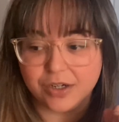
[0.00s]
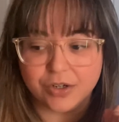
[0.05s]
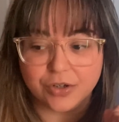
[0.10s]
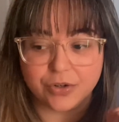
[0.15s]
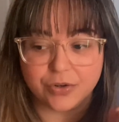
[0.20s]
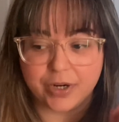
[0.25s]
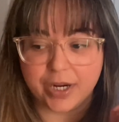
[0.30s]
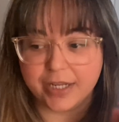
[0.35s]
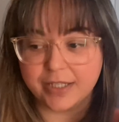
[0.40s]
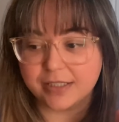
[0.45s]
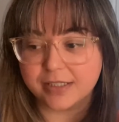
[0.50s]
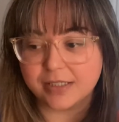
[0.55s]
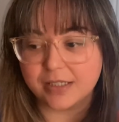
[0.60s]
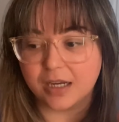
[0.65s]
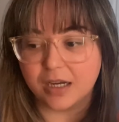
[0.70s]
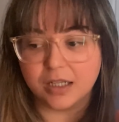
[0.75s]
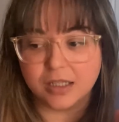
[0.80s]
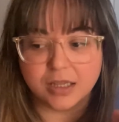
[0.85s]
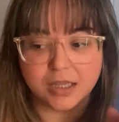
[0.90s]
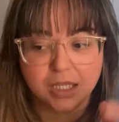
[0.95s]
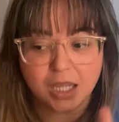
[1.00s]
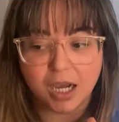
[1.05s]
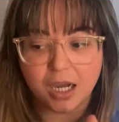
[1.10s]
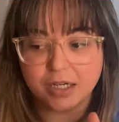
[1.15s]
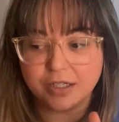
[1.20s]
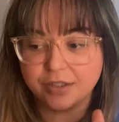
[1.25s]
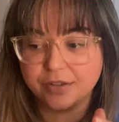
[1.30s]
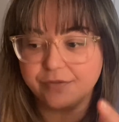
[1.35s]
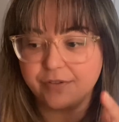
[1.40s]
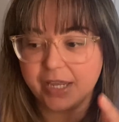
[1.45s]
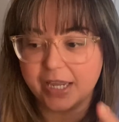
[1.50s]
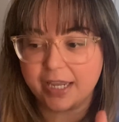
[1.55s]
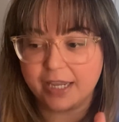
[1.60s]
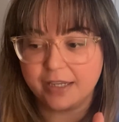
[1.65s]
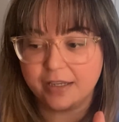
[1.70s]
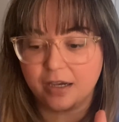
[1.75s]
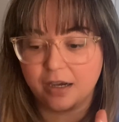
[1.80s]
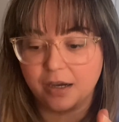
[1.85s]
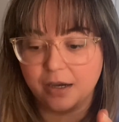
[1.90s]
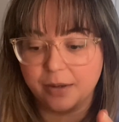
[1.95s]
creates a lot of
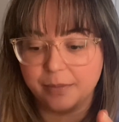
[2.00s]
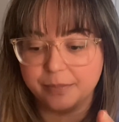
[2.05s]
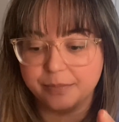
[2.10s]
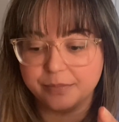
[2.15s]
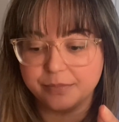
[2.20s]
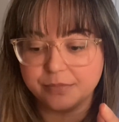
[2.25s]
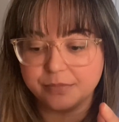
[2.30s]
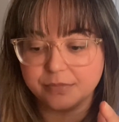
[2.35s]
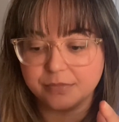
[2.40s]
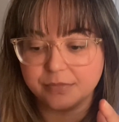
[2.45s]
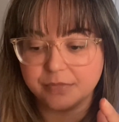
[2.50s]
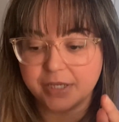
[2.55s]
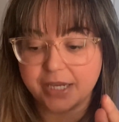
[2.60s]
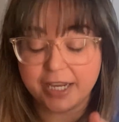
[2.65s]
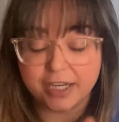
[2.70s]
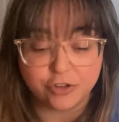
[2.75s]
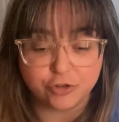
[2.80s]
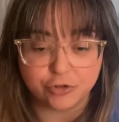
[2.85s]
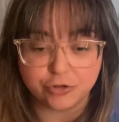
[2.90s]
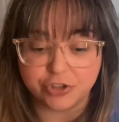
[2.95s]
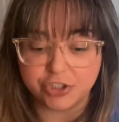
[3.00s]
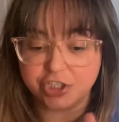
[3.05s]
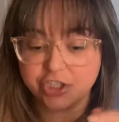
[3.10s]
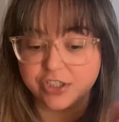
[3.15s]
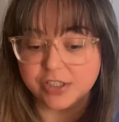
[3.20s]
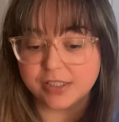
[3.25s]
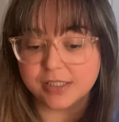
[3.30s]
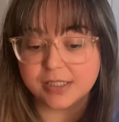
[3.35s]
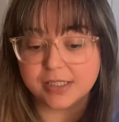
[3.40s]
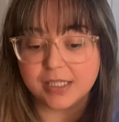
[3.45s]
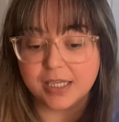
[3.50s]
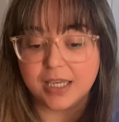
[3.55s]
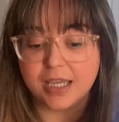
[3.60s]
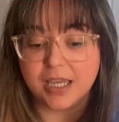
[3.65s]
androgens.